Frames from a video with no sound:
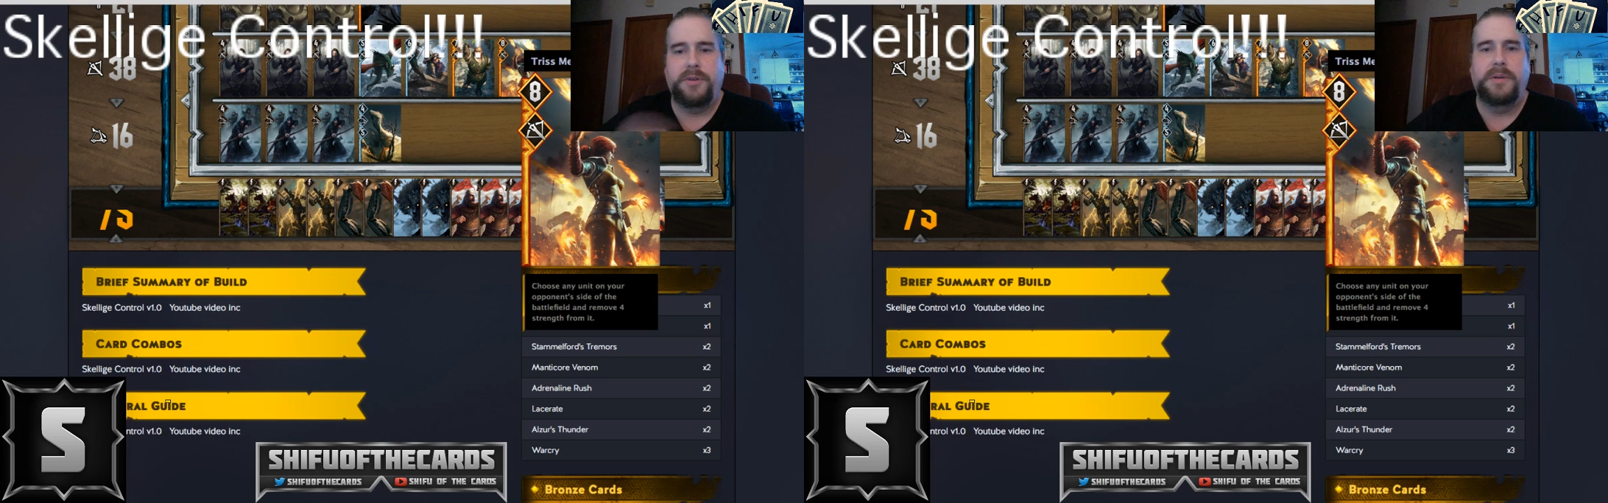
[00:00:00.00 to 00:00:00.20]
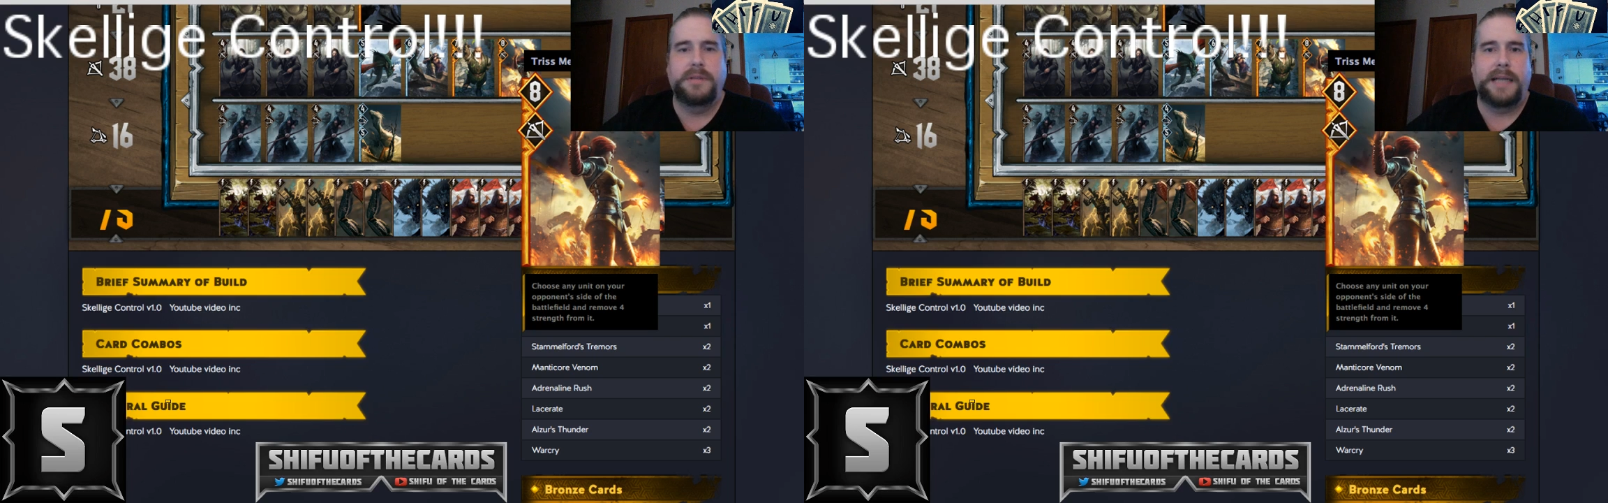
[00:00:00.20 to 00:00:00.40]

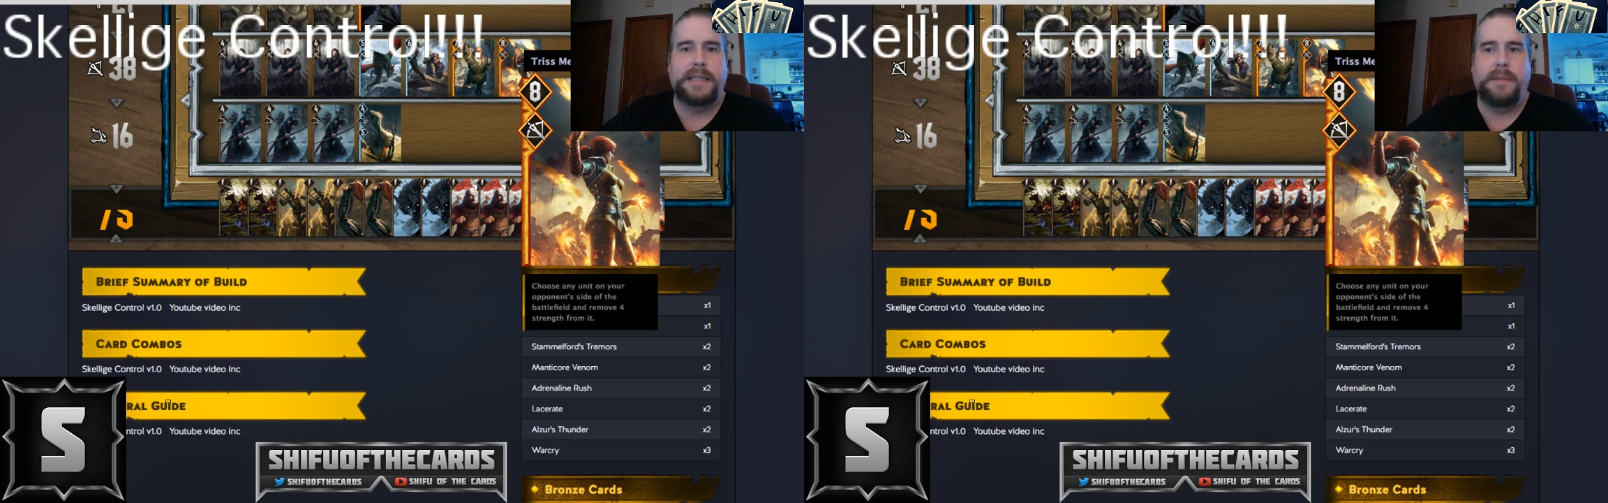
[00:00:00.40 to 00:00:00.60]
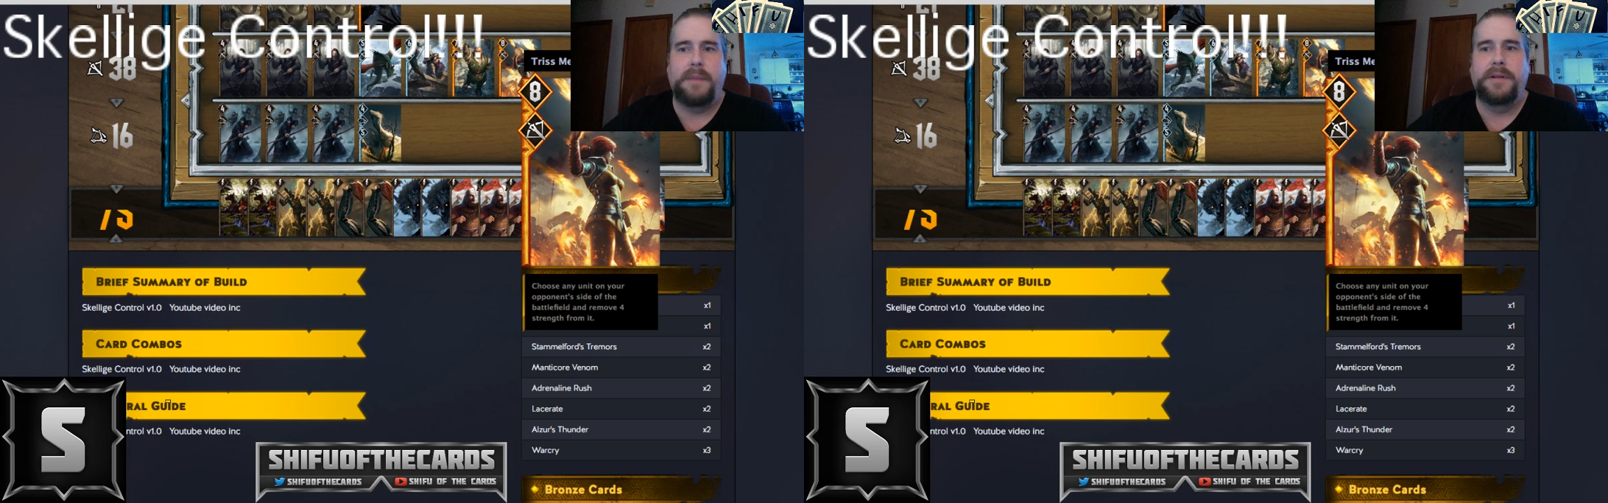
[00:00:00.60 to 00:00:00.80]
deck that
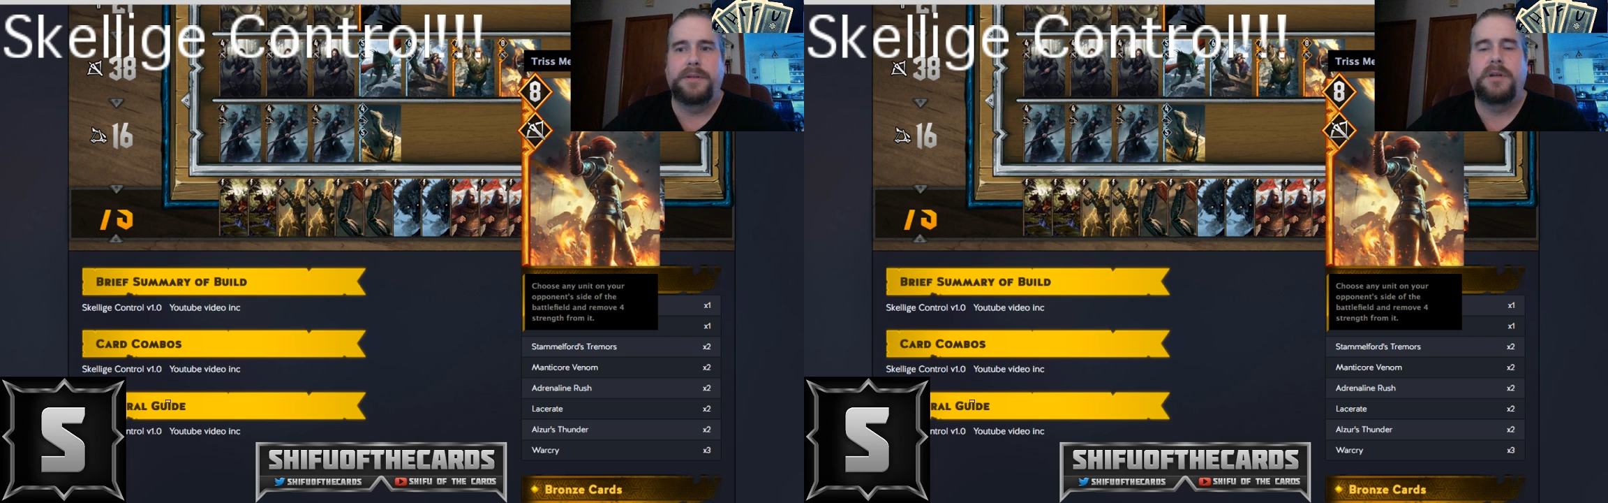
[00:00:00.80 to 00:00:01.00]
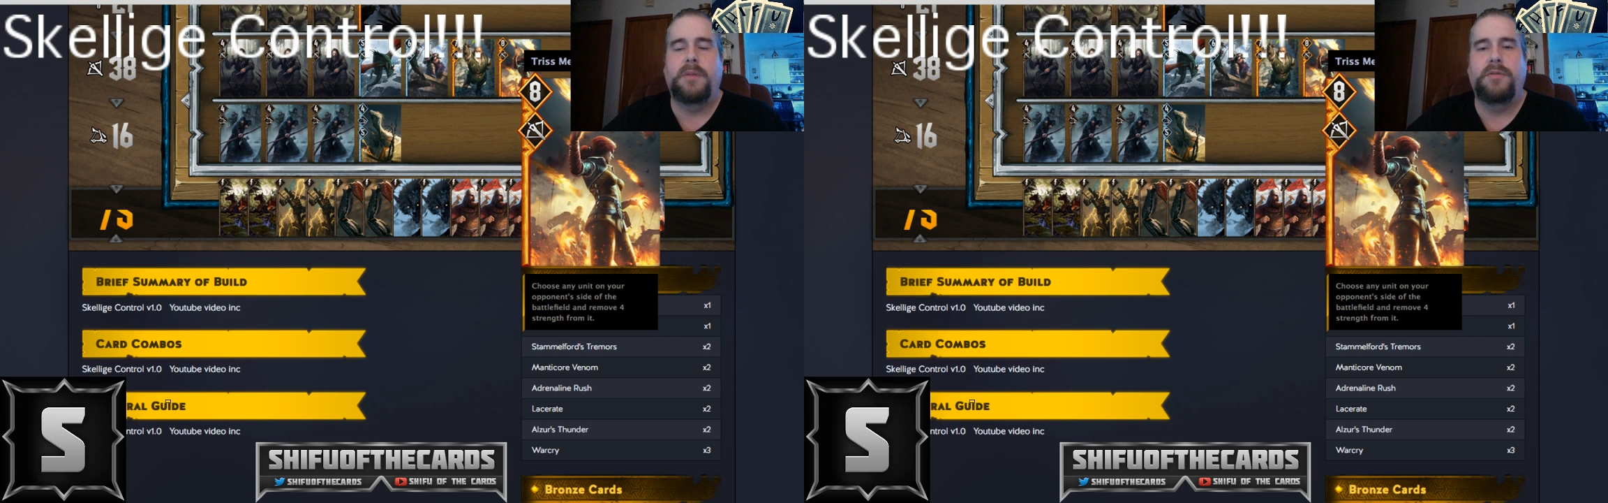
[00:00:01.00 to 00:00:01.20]
might be a
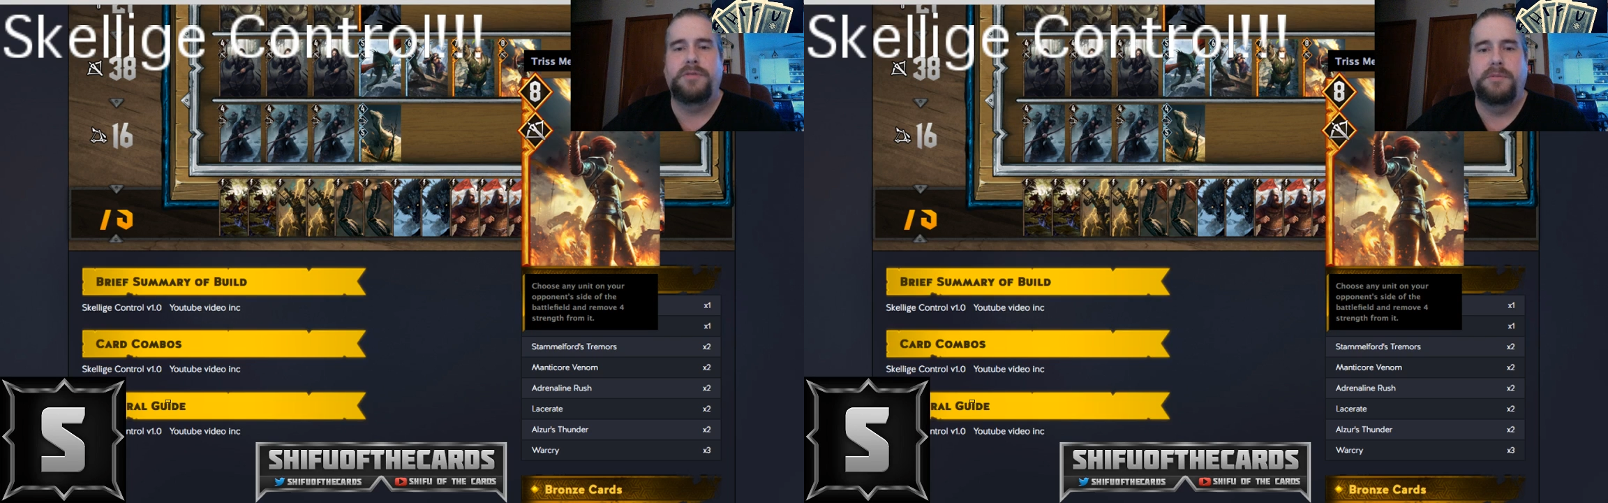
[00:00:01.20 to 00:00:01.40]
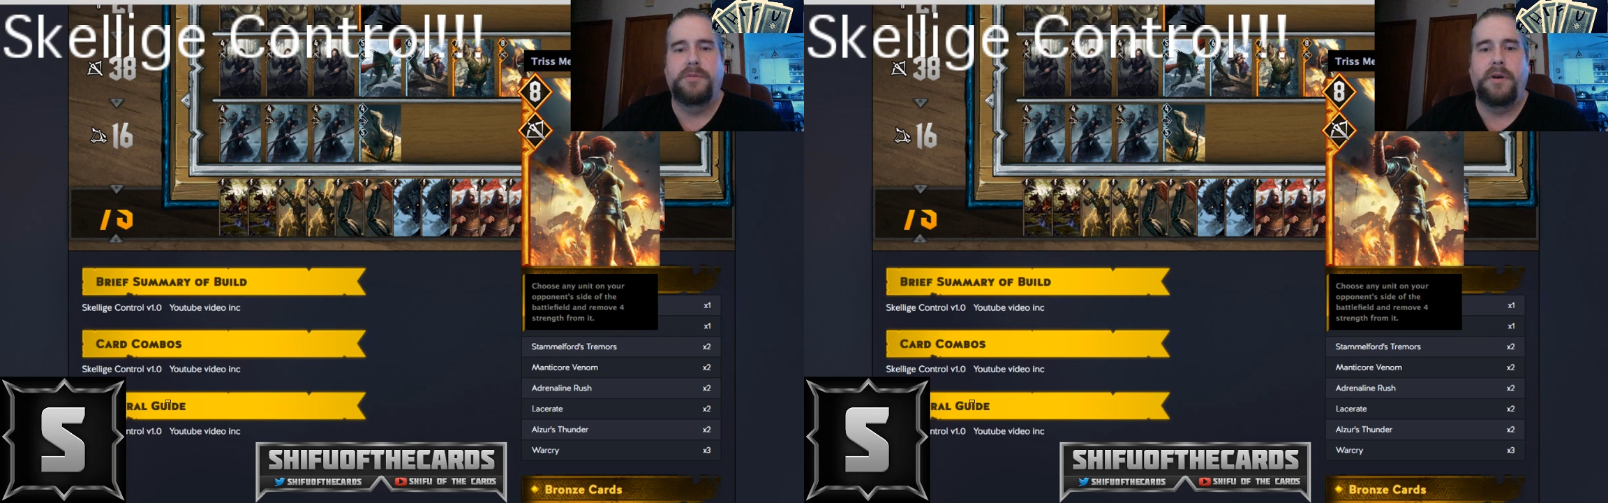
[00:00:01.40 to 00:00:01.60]
troublesome
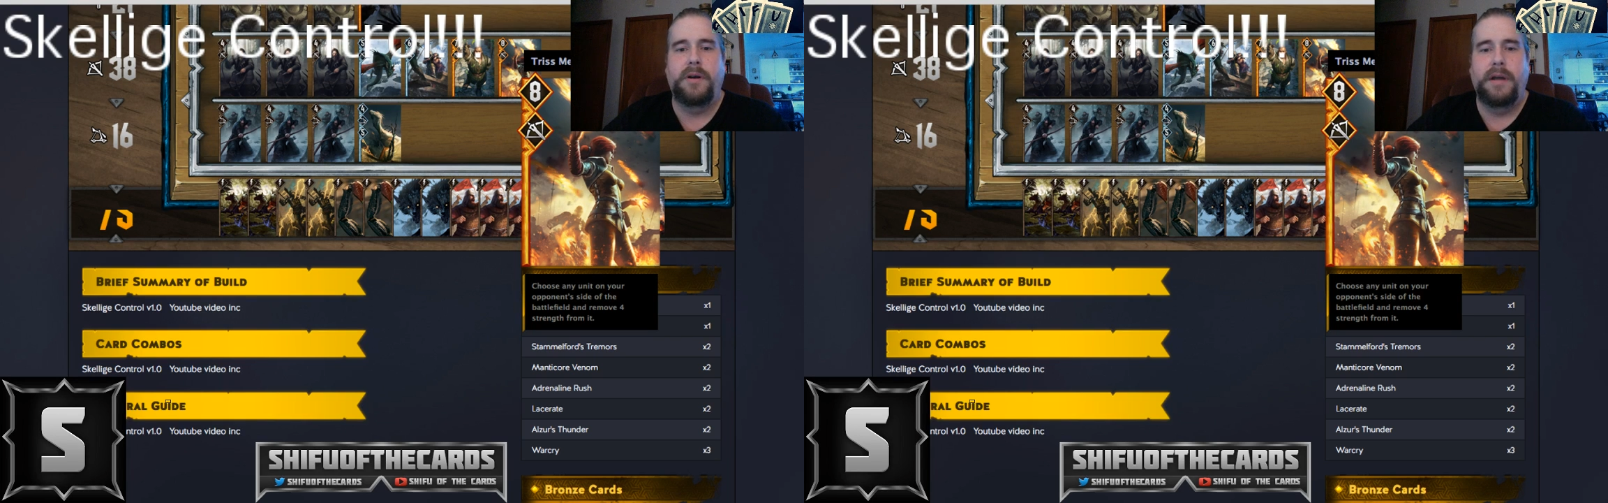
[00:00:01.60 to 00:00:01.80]
for it,